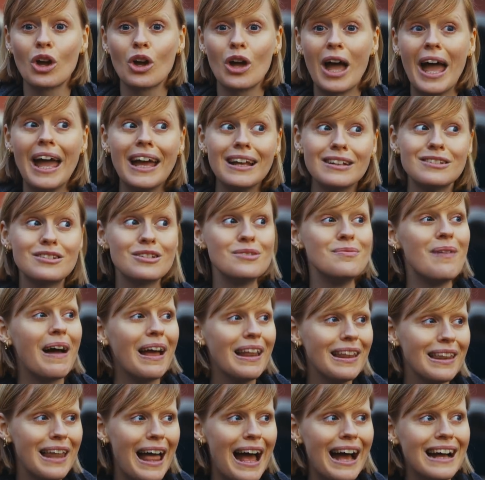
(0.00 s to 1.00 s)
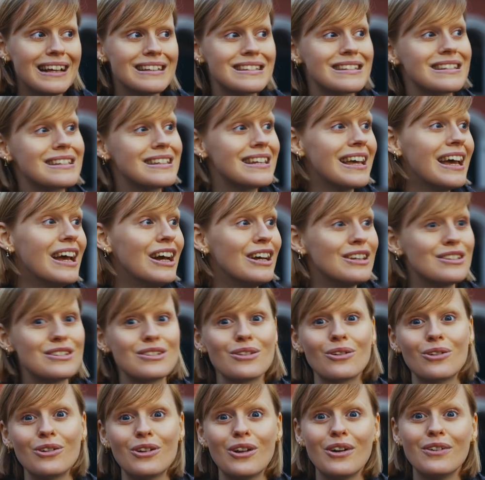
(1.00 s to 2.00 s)
head to my last
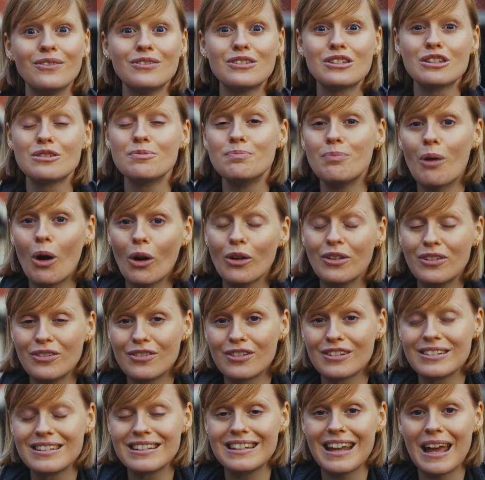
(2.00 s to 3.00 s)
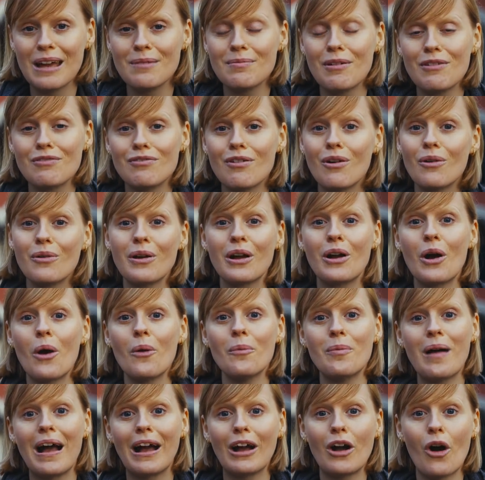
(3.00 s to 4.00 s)
sort of spot for today before we go
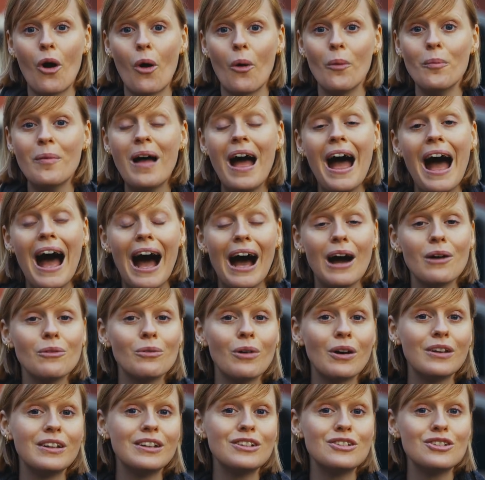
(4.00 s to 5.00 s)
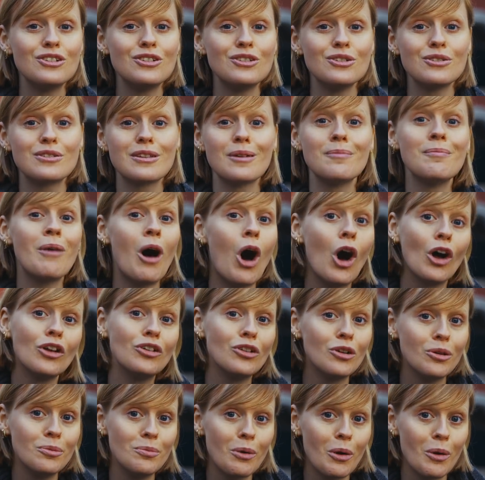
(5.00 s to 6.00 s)
back home, I wanted to do some
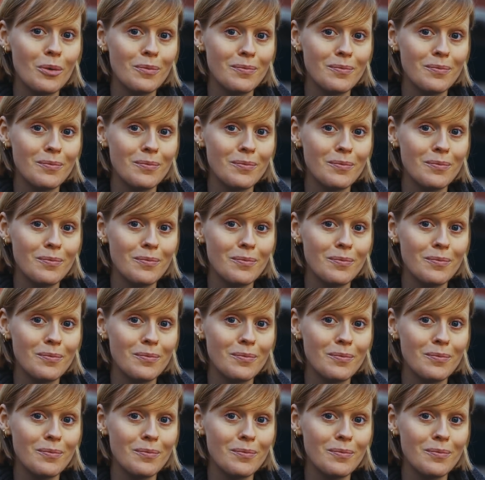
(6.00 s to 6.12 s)
honorable